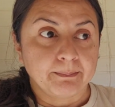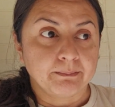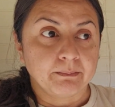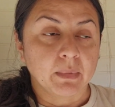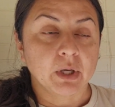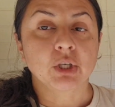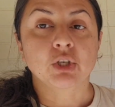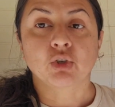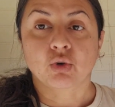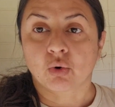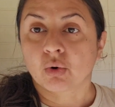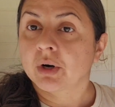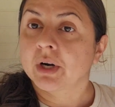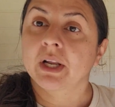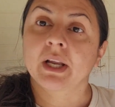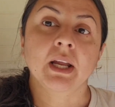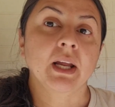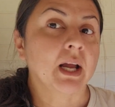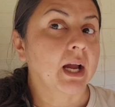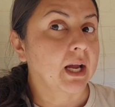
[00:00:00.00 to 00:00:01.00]

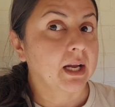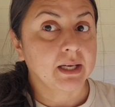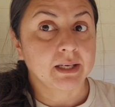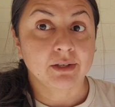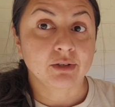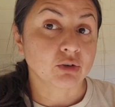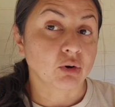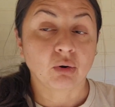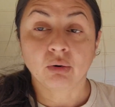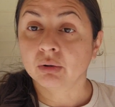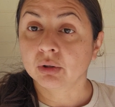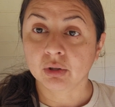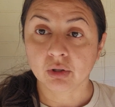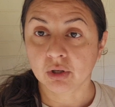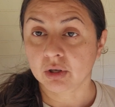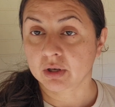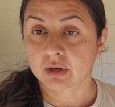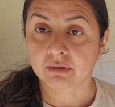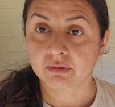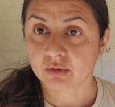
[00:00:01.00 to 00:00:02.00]
majority, I don't
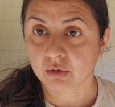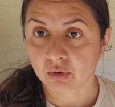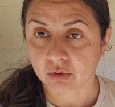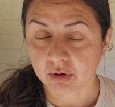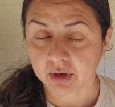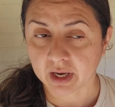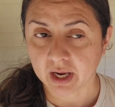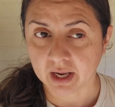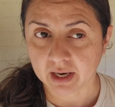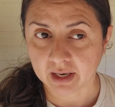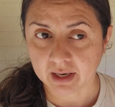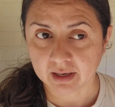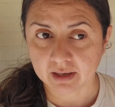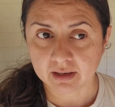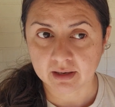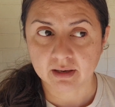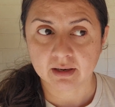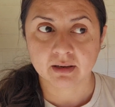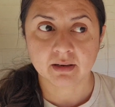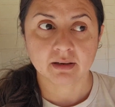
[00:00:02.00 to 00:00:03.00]
look for
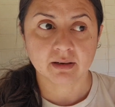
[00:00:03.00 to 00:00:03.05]
organic